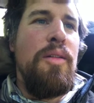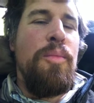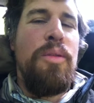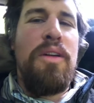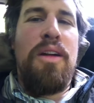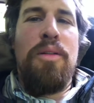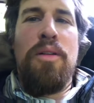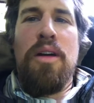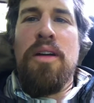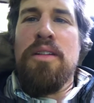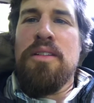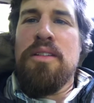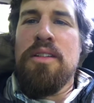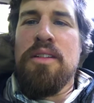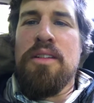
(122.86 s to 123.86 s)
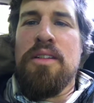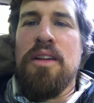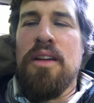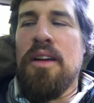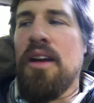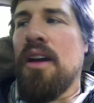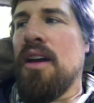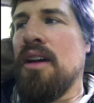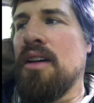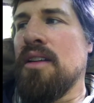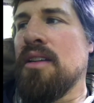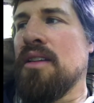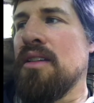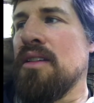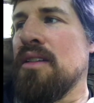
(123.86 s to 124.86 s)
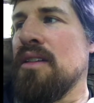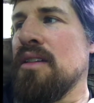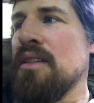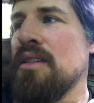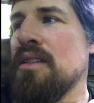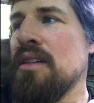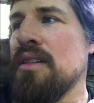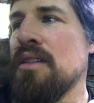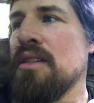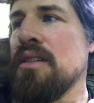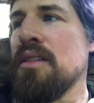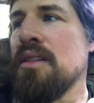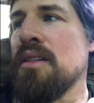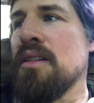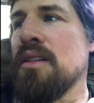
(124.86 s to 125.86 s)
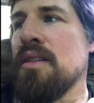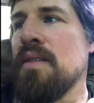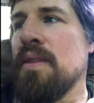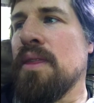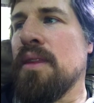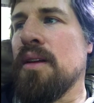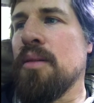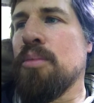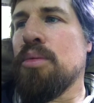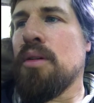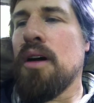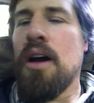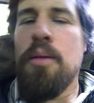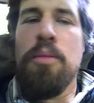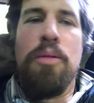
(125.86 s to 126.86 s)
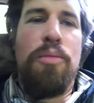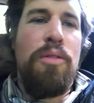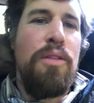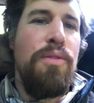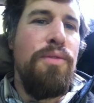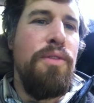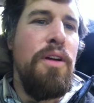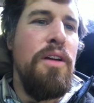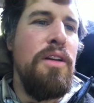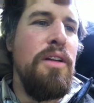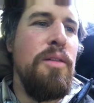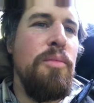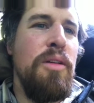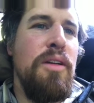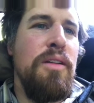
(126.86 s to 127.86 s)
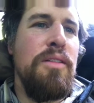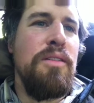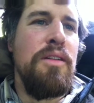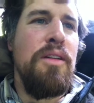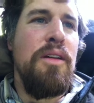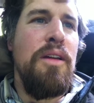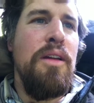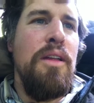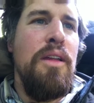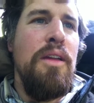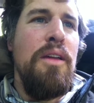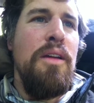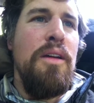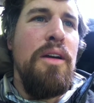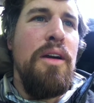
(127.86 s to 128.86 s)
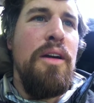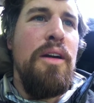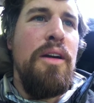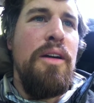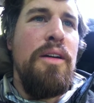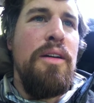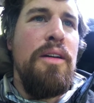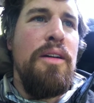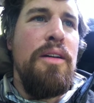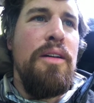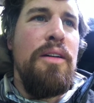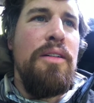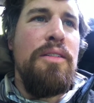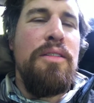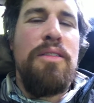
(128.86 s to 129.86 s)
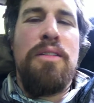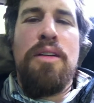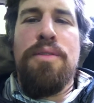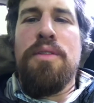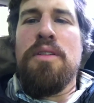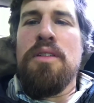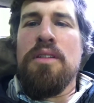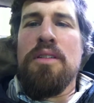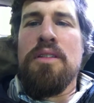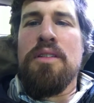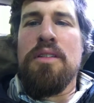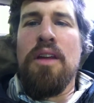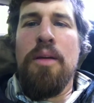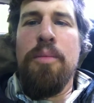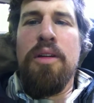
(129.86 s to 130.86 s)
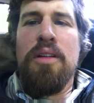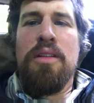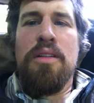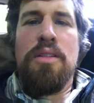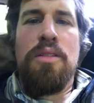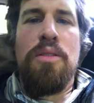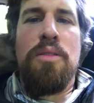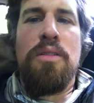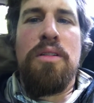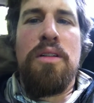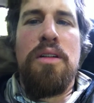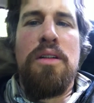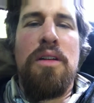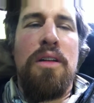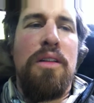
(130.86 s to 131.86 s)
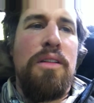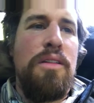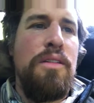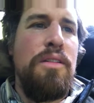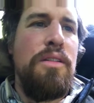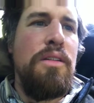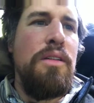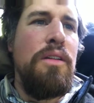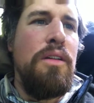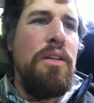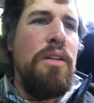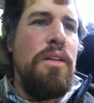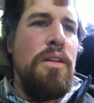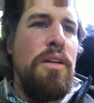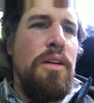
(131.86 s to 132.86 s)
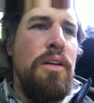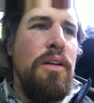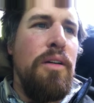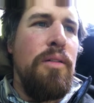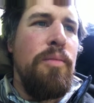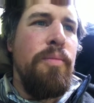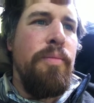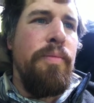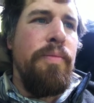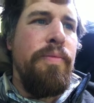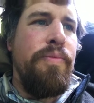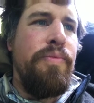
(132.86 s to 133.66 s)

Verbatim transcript: But I, I just I had such a a problem with farting because uh, I I, uh, I suffered this stomach disorder and um,